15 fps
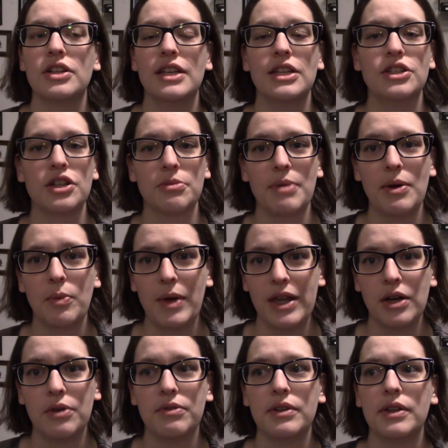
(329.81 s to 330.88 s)
and they took my
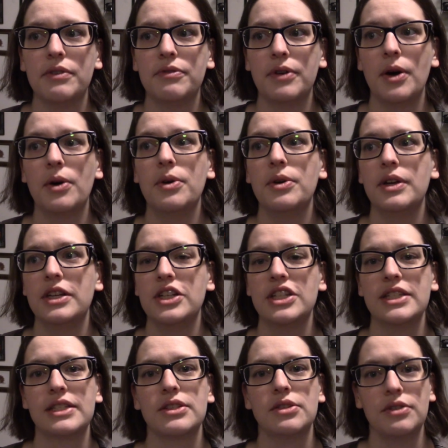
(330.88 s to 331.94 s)
weight over the phone and
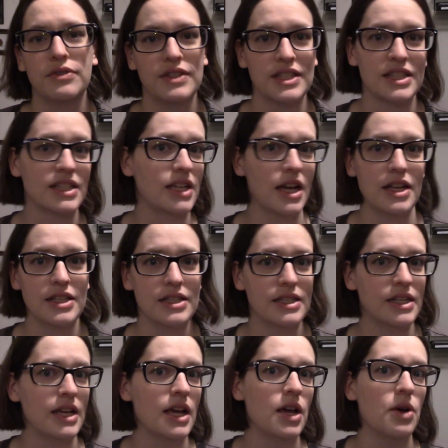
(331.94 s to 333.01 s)
just sort of discussed